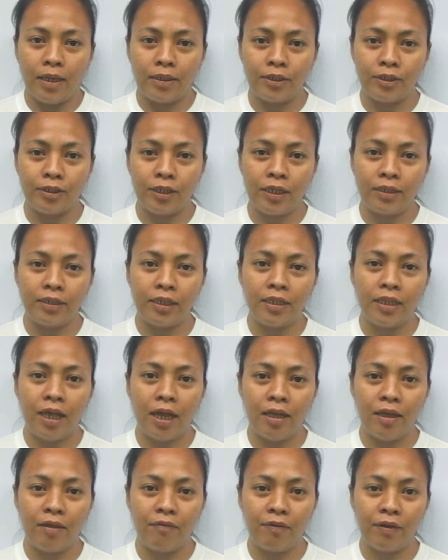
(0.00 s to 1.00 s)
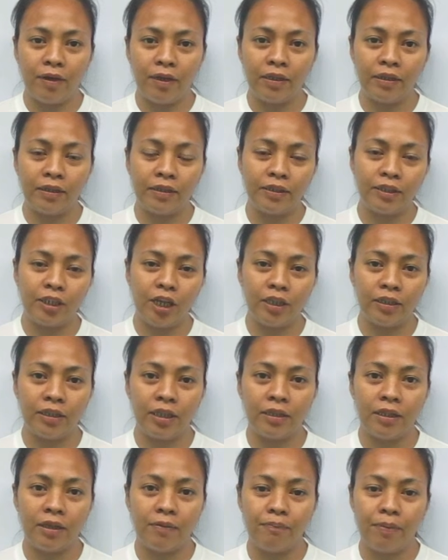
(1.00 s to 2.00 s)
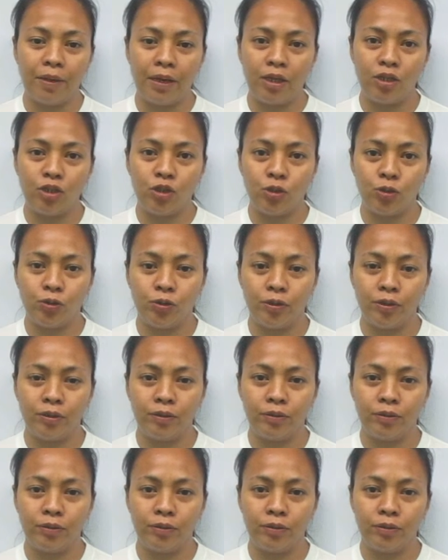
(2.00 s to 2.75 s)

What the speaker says: Check the diaper and check the temperature.